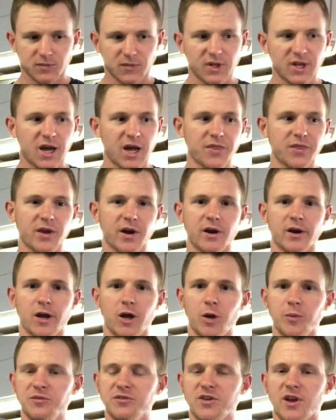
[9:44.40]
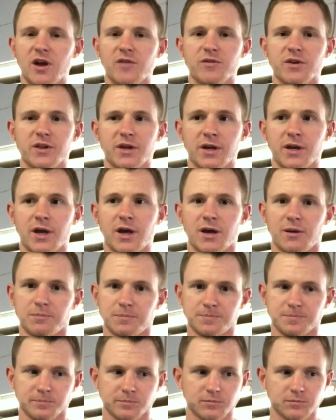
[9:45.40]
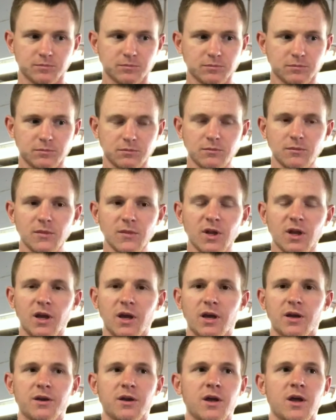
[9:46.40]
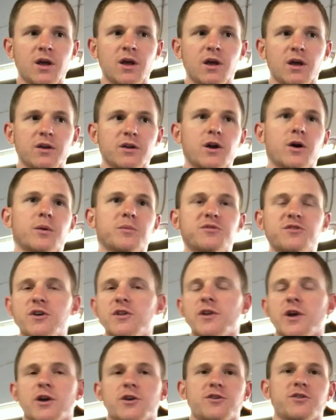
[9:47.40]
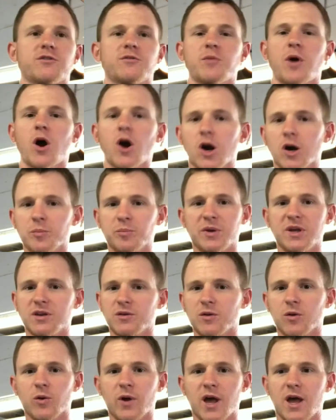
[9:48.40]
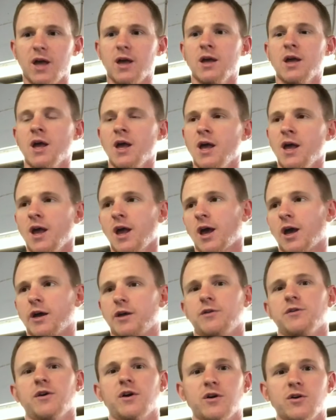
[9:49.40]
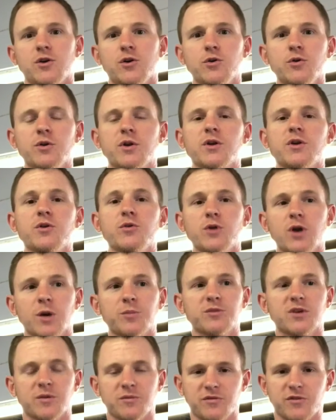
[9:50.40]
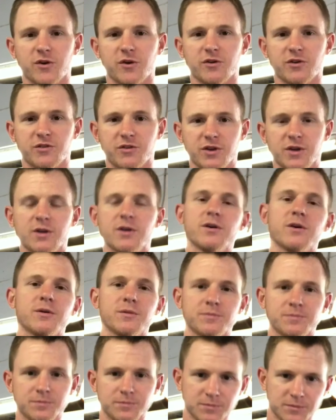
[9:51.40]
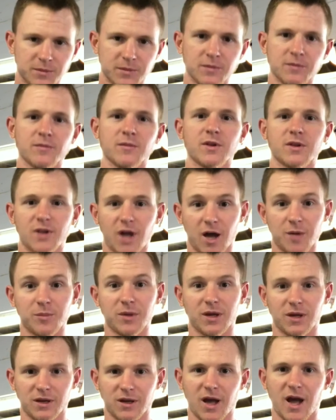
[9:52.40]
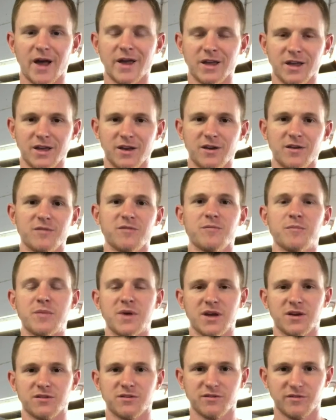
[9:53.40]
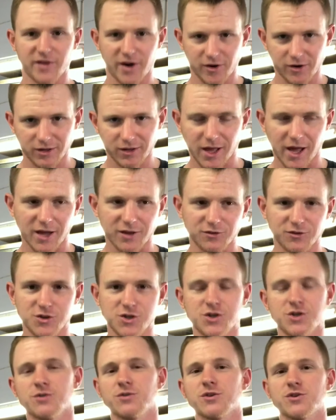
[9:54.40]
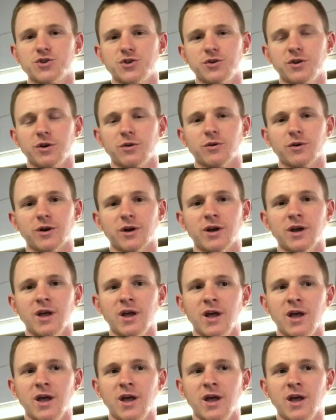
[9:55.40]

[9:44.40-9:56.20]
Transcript: Got there, helped set everything up, and I'm sitting there just heart beating away. And who comes up first? Not me. I get picked very last to shoot in the shooting order.